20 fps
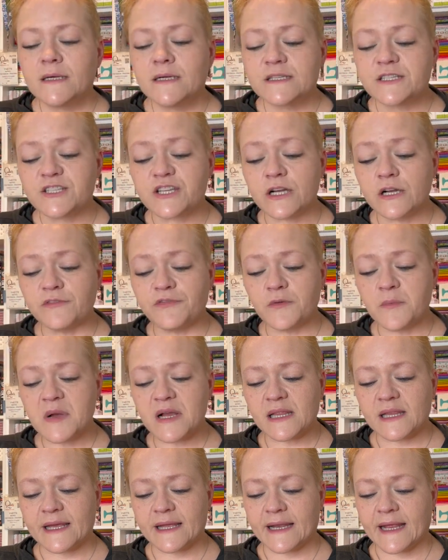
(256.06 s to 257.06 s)
Jennifer
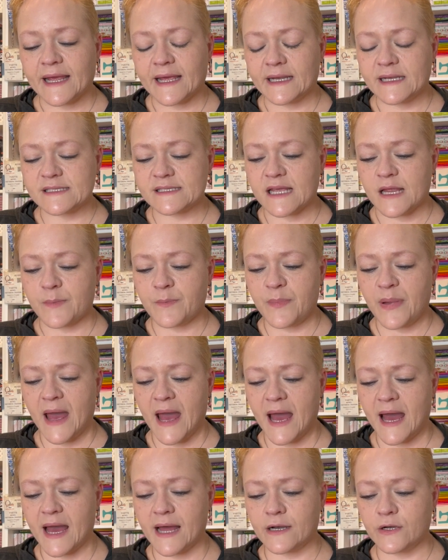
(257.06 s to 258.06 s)
McClanahan is a
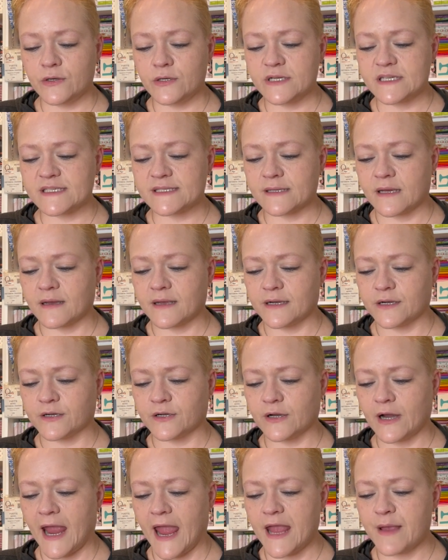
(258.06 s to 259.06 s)
pattern
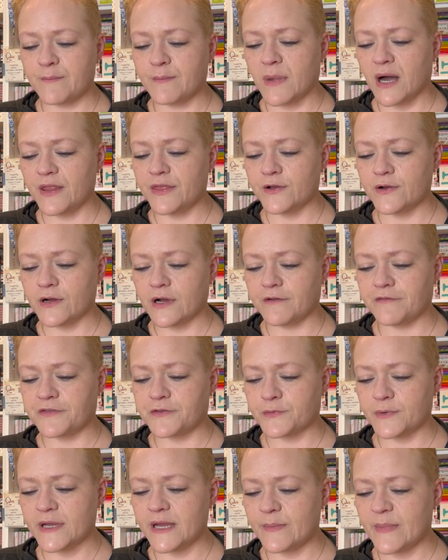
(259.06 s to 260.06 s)
designer, a mother of
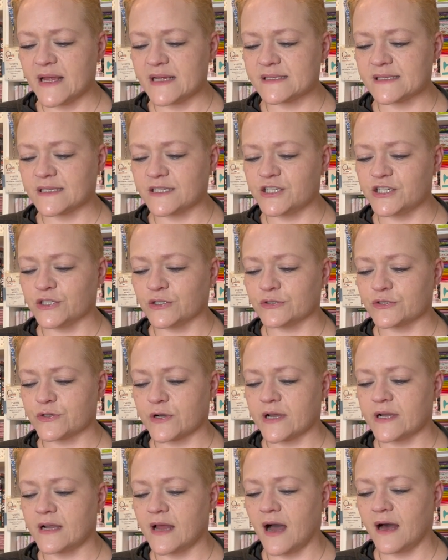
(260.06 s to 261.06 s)
3 amazing
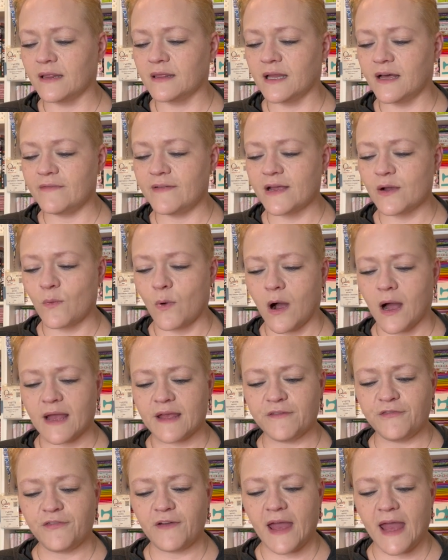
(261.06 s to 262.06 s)
children, a loving
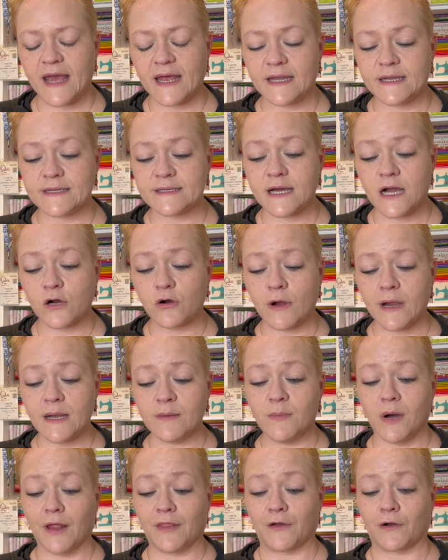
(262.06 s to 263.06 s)
wife, and a
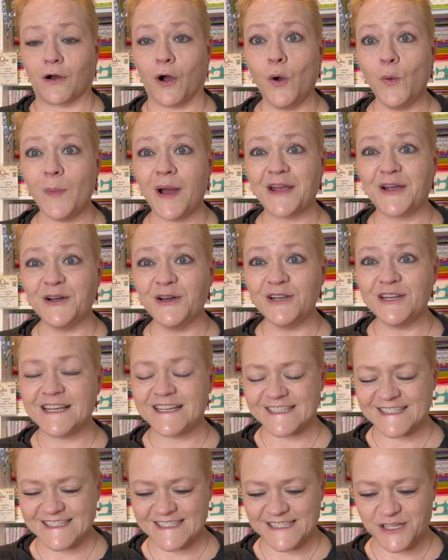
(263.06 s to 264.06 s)
grandmother. Oh my
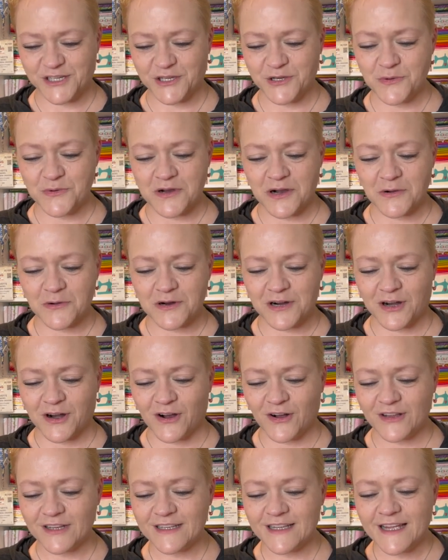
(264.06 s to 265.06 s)
goodness, you go,
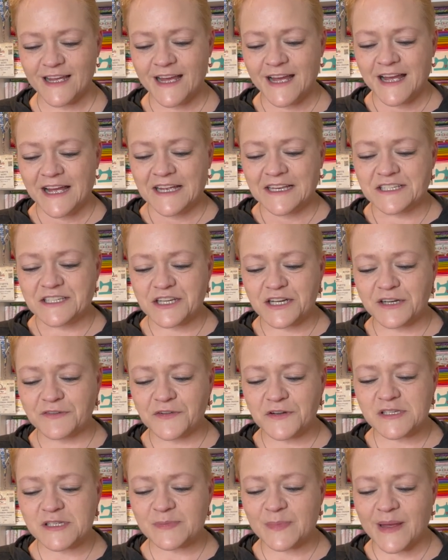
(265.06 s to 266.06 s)
girl.
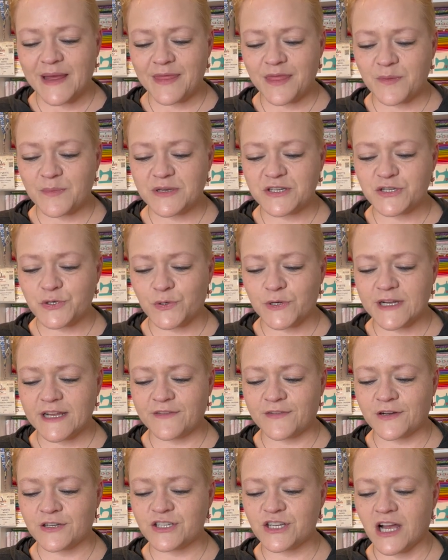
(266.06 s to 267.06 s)
Jennifer spent the majority of
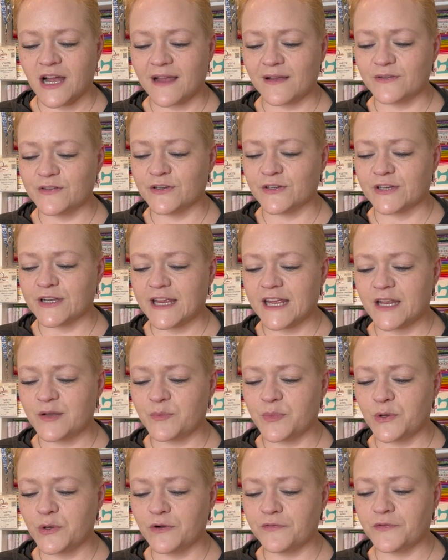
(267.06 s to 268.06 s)
her childhood in
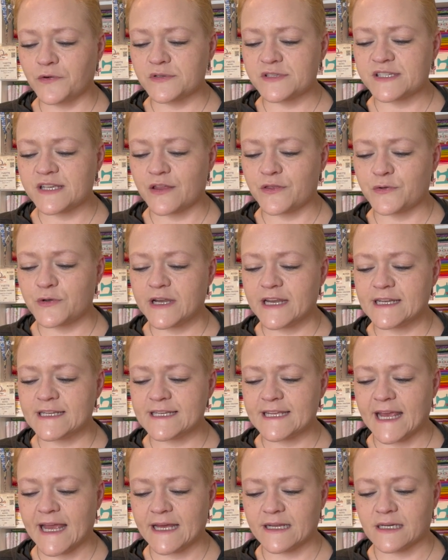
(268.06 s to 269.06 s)
beautiful southern
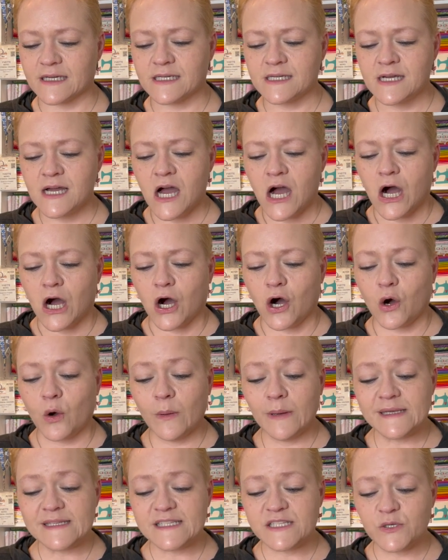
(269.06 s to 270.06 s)
Indiana,
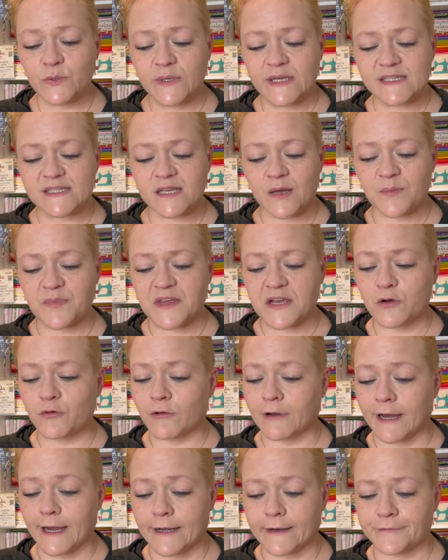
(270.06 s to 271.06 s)
always doing something
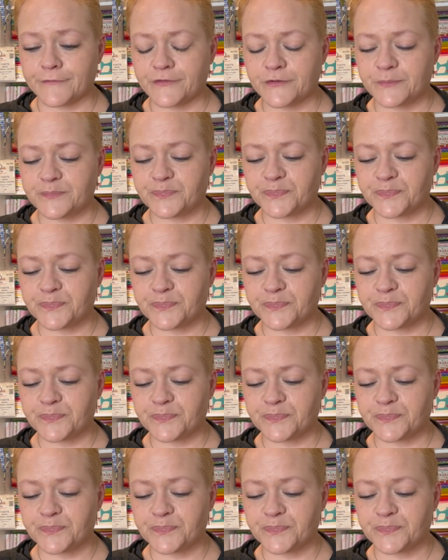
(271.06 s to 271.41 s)
creative.